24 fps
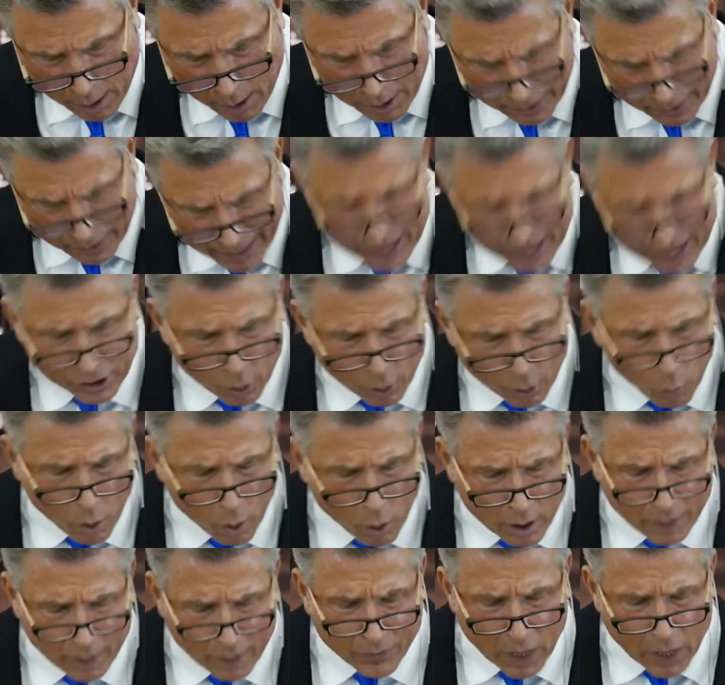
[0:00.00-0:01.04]
Let the
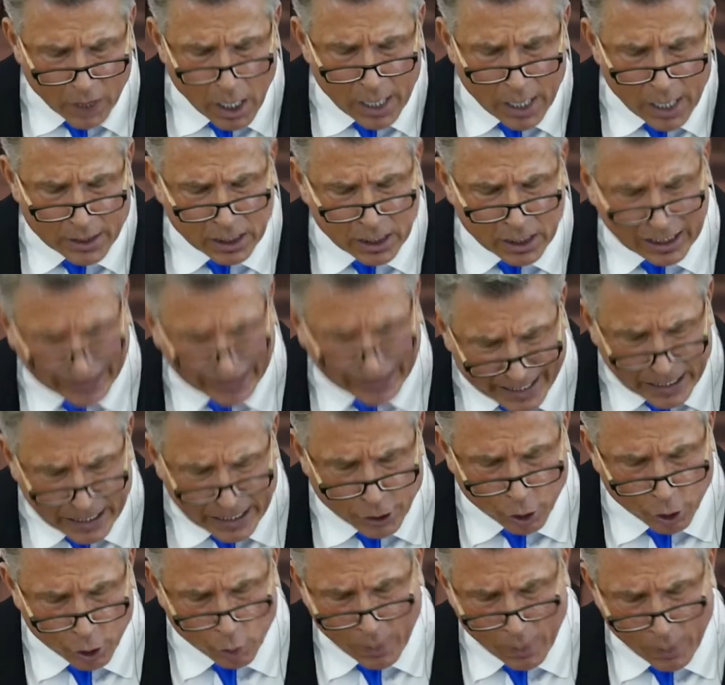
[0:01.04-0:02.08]
Word of God
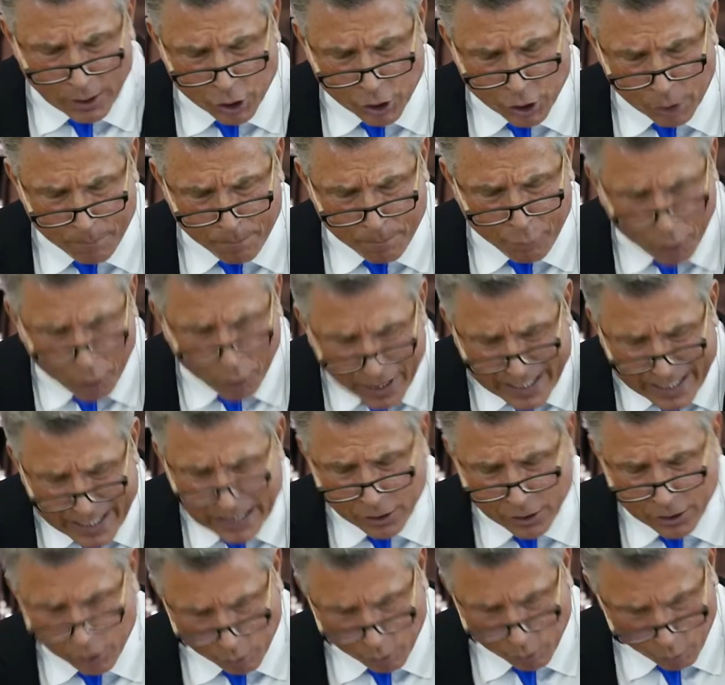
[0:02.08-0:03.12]
clean you and to
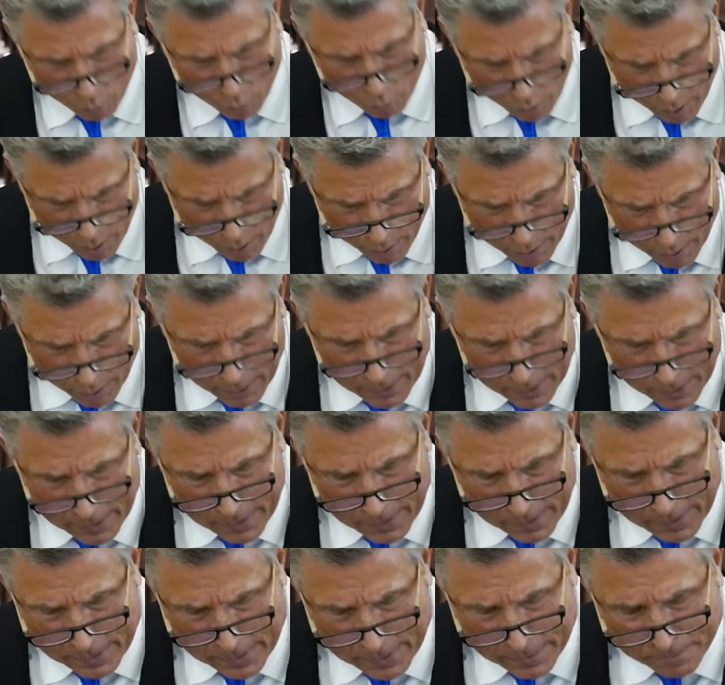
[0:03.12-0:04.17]
preen you.
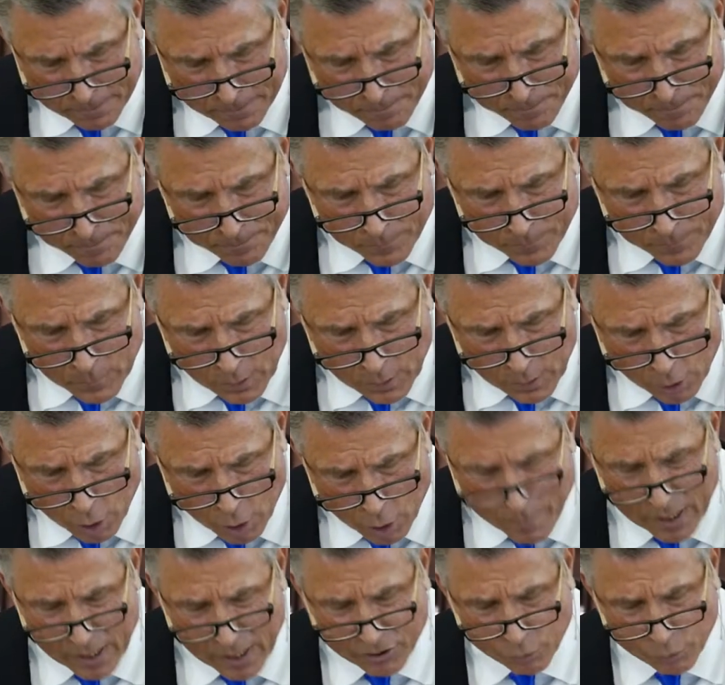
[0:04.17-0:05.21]

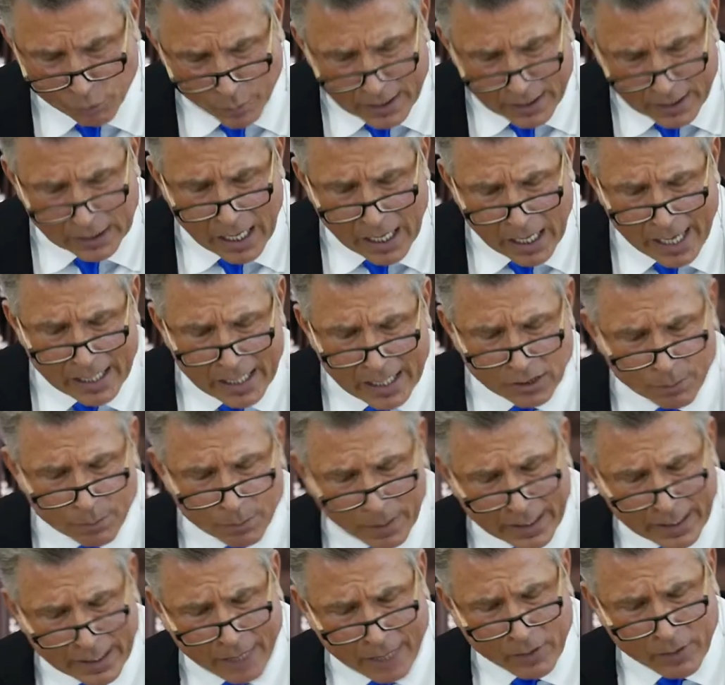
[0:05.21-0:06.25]
You must realize,
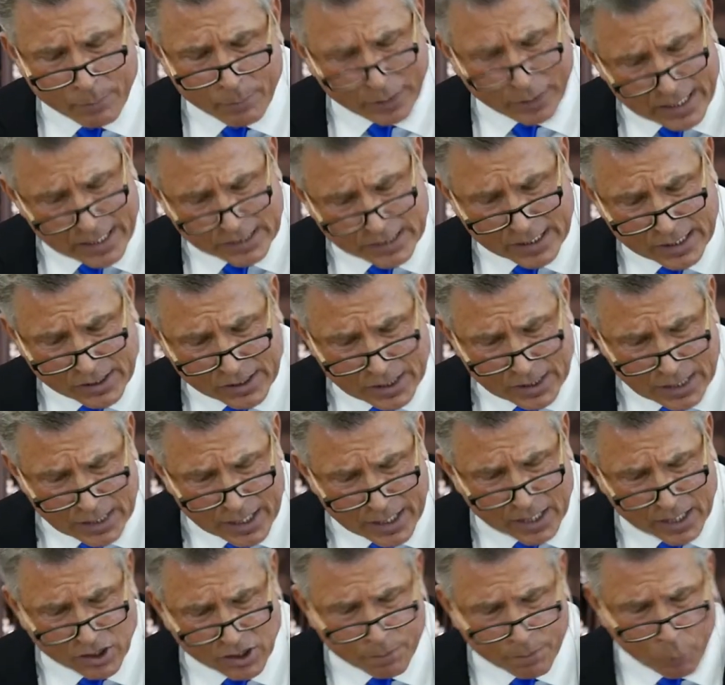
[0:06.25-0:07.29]
beloved, please listen to
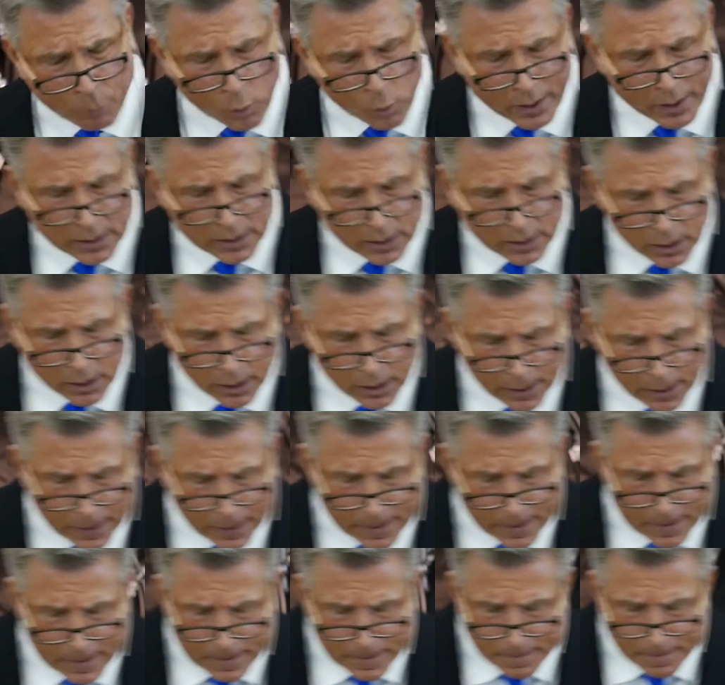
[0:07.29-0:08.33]
this point,
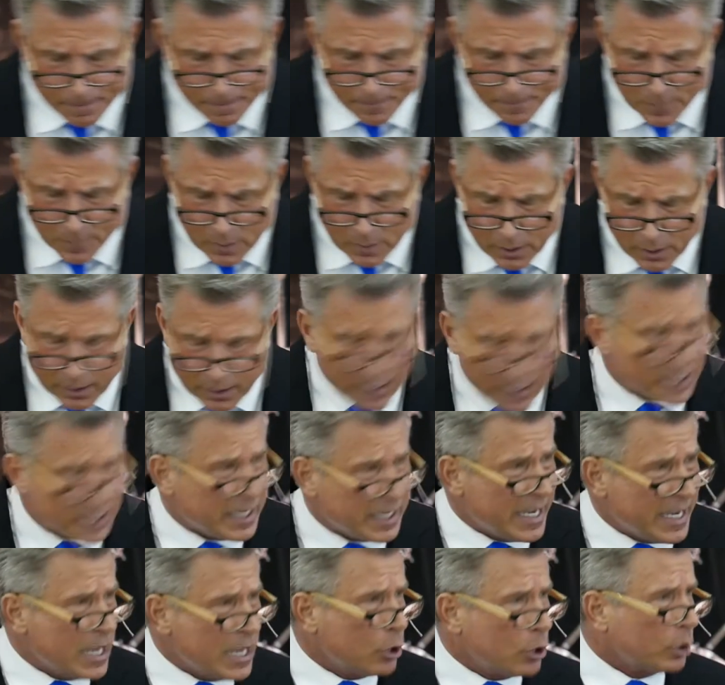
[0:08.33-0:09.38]
that an
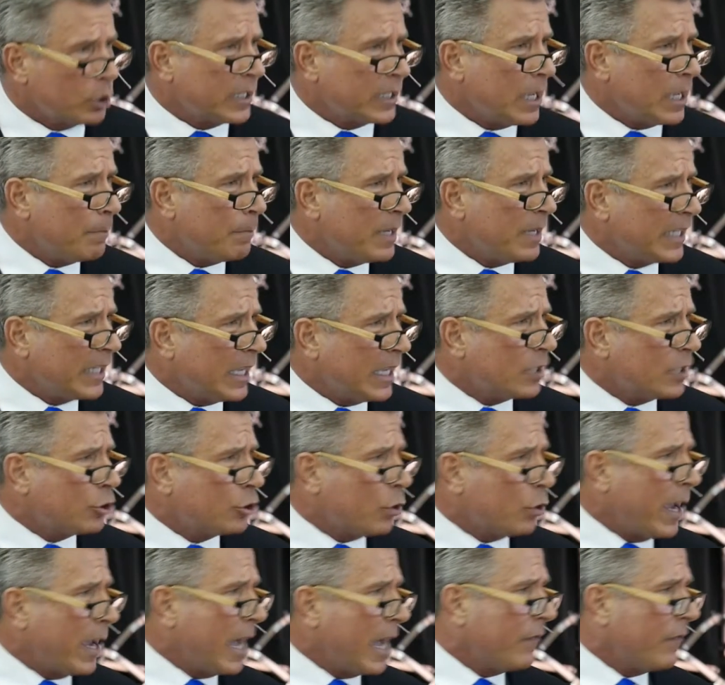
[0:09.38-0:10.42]
eagle can begin
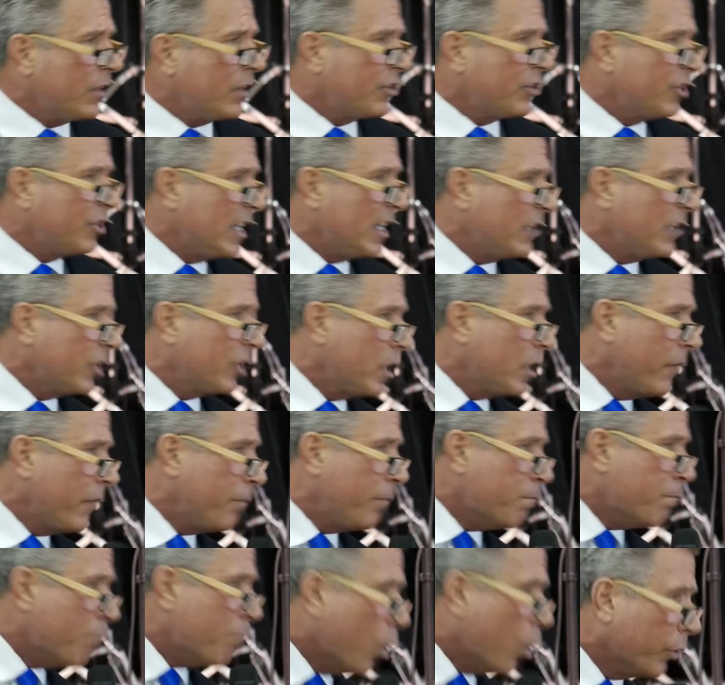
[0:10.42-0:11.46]
to have a season of
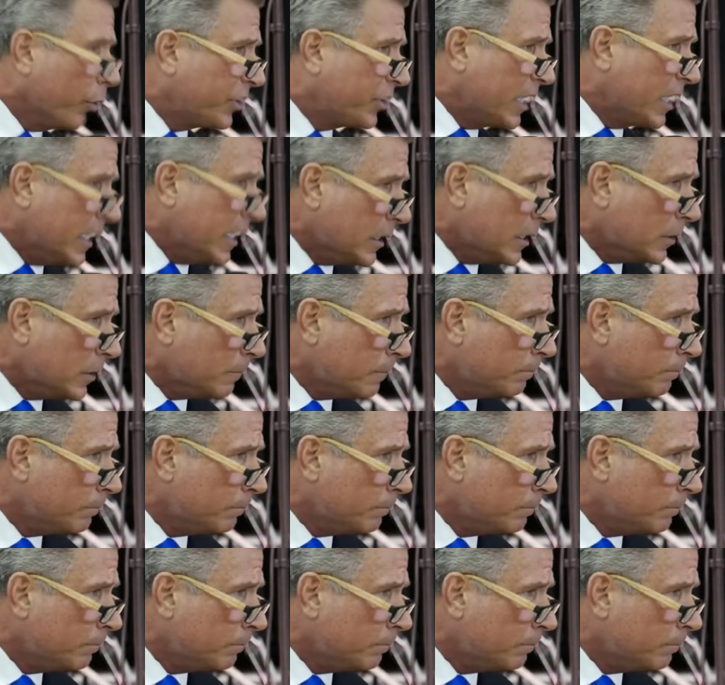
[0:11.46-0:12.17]
molting.